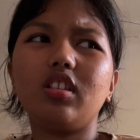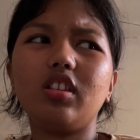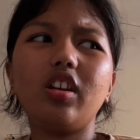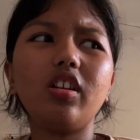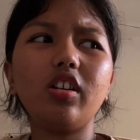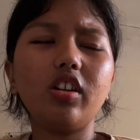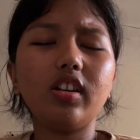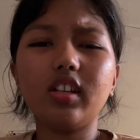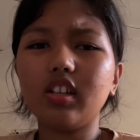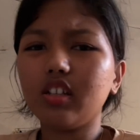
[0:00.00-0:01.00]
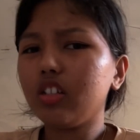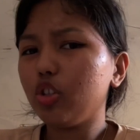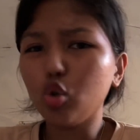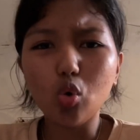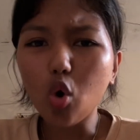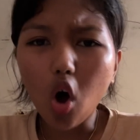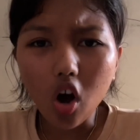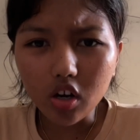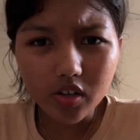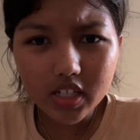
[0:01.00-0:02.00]
there no
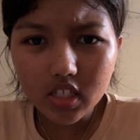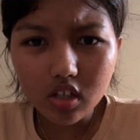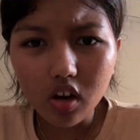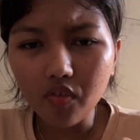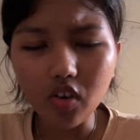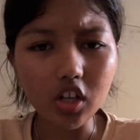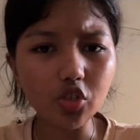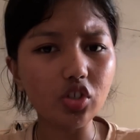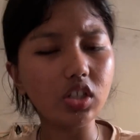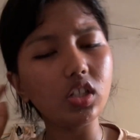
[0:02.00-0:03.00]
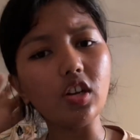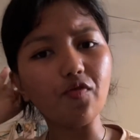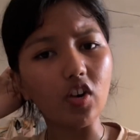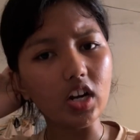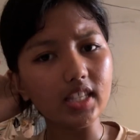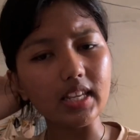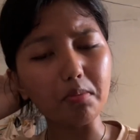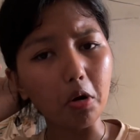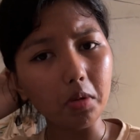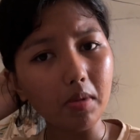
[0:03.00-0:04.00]
occurrence of ulceration in fundus and
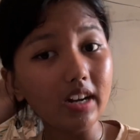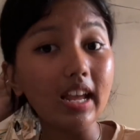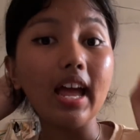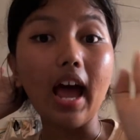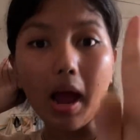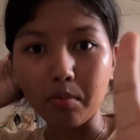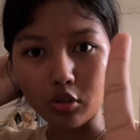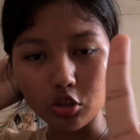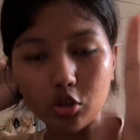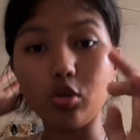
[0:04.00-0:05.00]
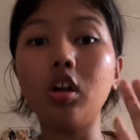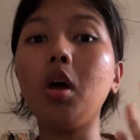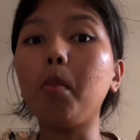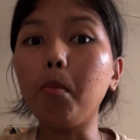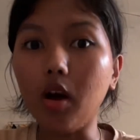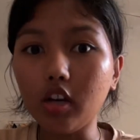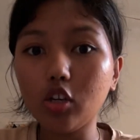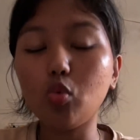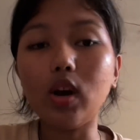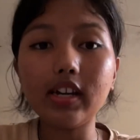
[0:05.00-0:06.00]
body part? I'm not sure, but
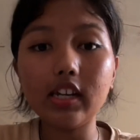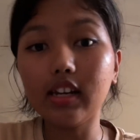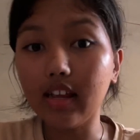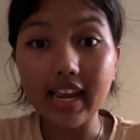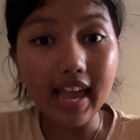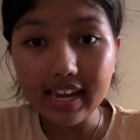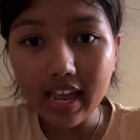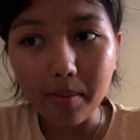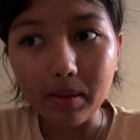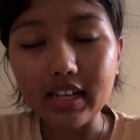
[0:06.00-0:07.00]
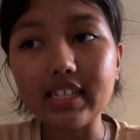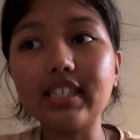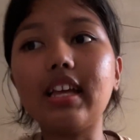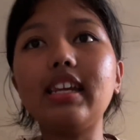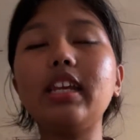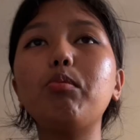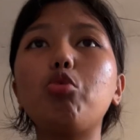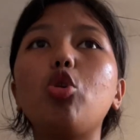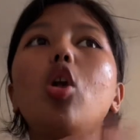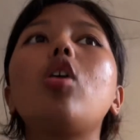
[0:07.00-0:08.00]
what can happen is that in
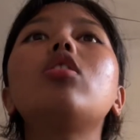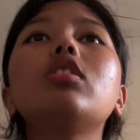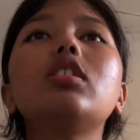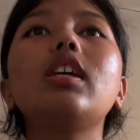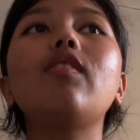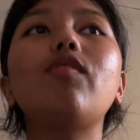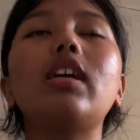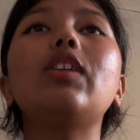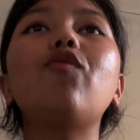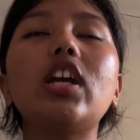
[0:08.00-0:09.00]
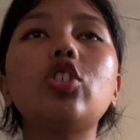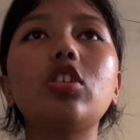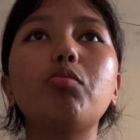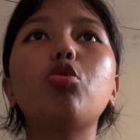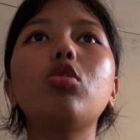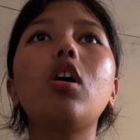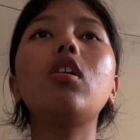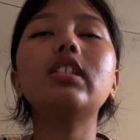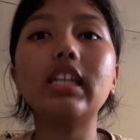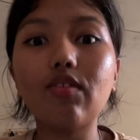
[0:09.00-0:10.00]
prolonged infection,
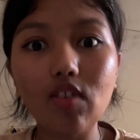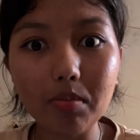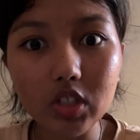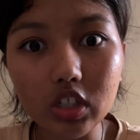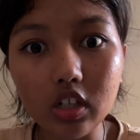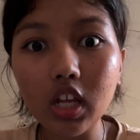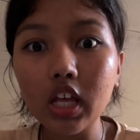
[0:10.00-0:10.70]
prolonged inflammation,